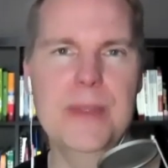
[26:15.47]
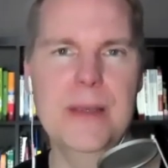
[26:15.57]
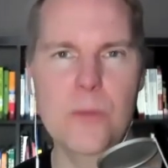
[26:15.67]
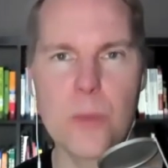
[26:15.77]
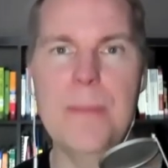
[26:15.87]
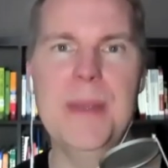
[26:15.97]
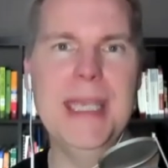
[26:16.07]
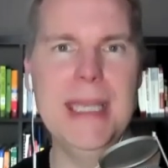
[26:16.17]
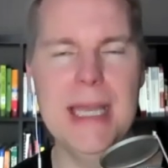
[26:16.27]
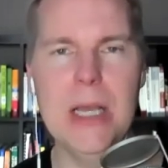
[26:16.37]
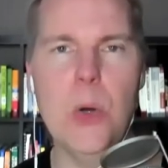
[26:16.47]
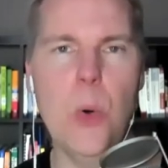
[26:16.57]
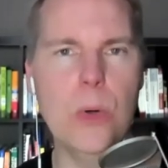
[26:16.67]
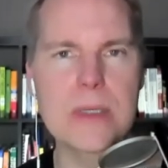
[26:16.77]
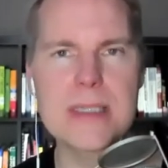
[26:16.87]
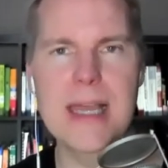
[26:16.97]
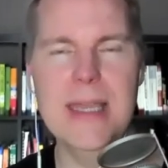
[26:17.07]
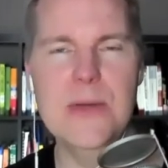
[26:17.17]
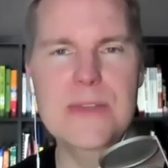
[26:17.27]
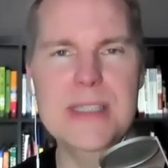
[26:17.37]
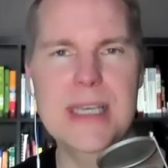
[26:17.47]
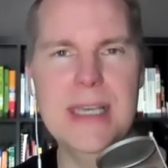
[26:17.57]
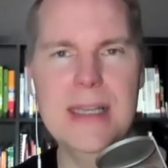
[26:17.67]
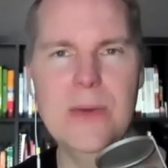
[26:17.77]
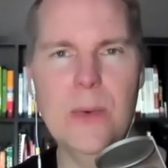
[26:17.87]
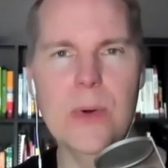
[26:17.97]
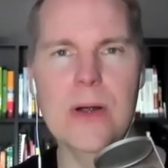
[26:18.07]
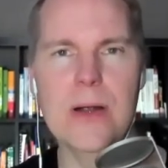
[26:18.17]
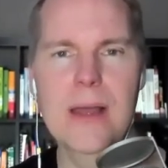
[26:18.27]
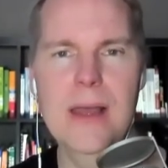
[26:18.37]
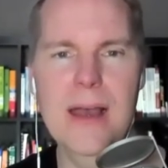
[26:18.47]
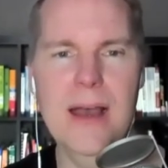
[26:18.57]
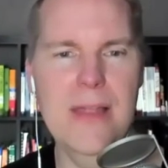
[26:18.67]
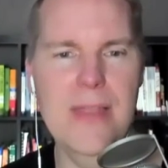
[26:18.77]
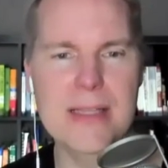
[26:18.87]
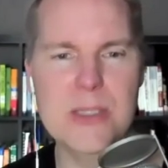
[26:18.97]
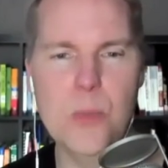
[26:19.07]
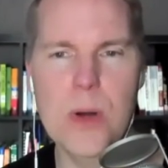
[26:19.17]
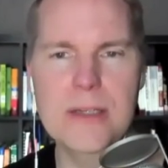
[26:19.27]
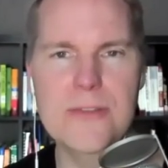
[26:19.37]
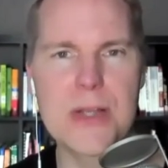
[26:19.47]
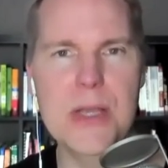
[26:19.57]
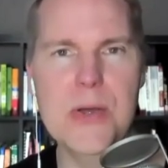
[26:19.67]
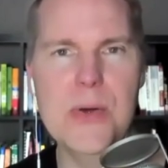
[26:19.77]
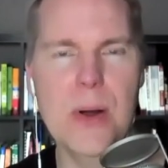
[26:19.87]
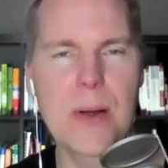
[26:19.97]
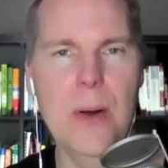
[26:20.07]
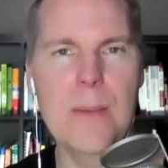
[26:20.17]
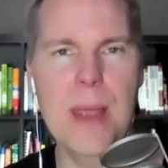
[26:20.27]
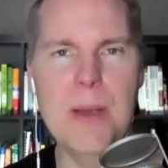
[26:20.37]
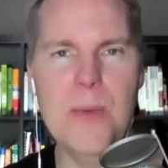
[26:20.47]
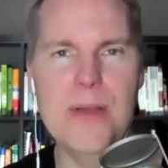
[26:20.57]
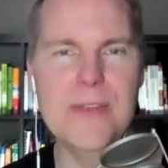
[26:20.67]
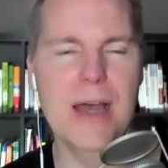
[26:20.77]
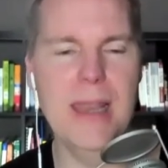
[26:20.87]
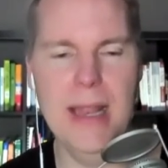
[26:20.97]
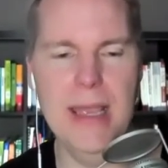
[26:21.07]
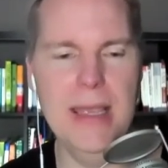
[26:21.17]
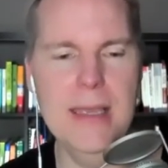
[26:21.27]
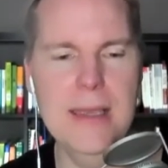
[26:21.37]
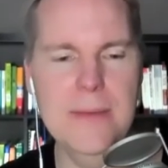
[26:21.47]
repeating goals that you've seen, or that's worked for you, or maybe we've done at AE?